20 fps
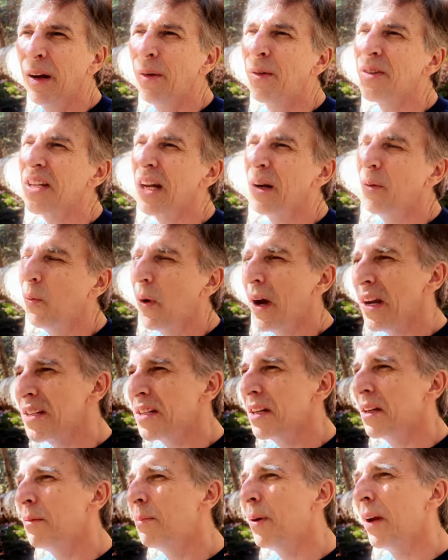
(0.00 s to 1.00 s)
I don't want to say
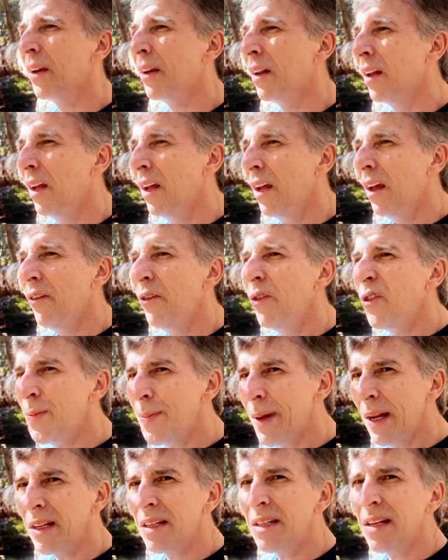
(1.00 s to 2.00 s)
wasted, but you
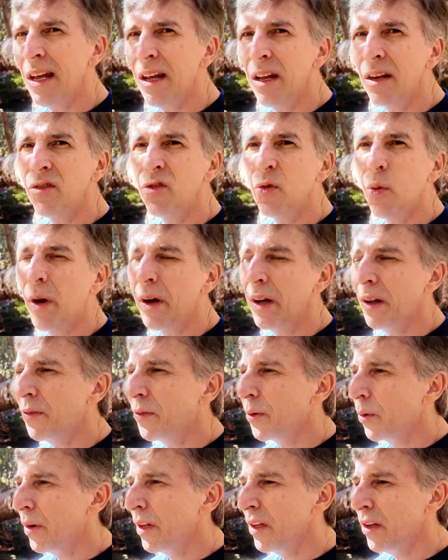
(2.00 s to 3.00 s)
spent 10, 20,
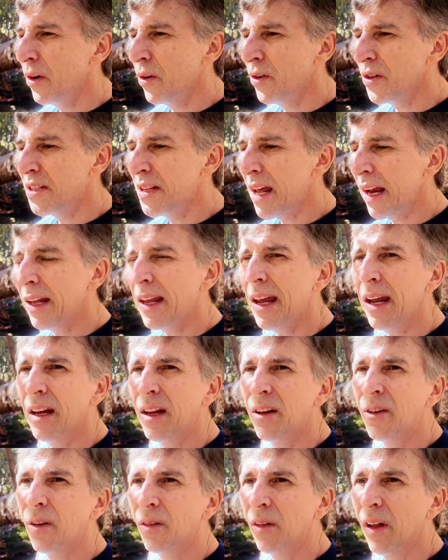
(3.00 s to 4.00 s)
30 years
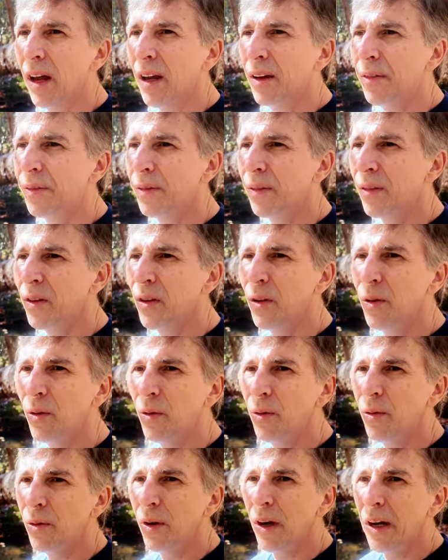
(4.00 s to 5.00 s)
dedicating your life
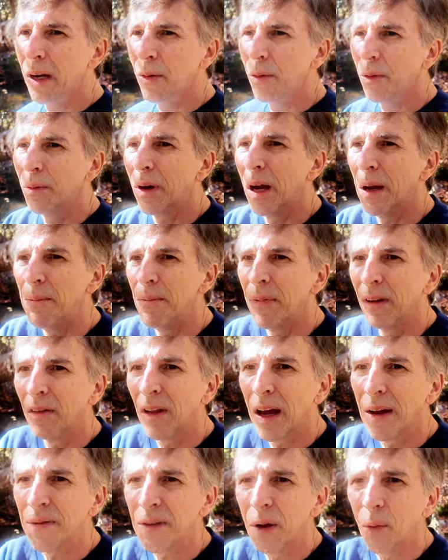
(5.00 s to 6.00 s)
to a
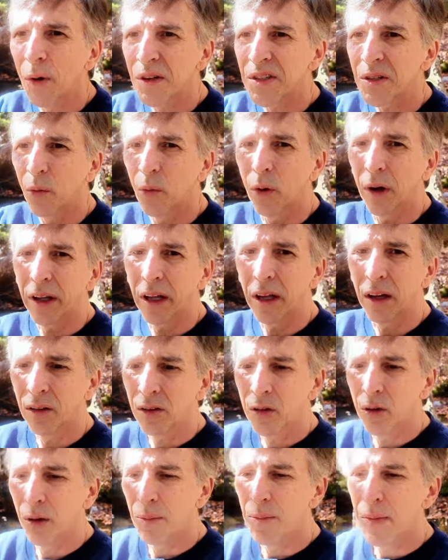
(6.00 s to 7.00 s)
life that wasn't
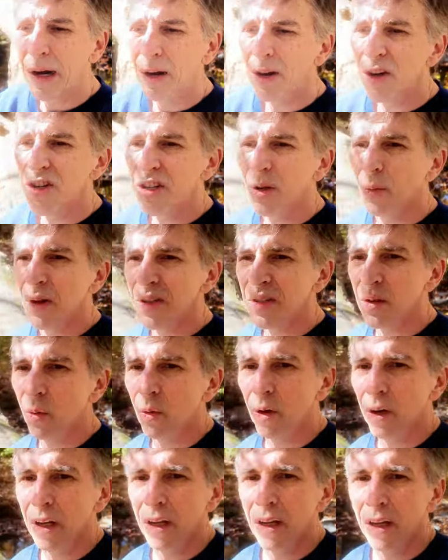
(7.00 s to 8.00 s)
working, to a marriage that wasn't
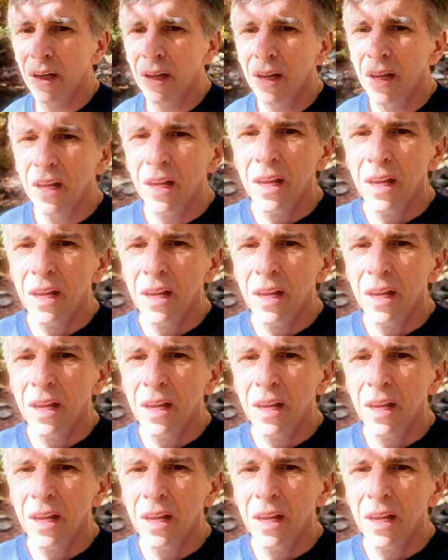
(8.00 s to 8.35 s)
working.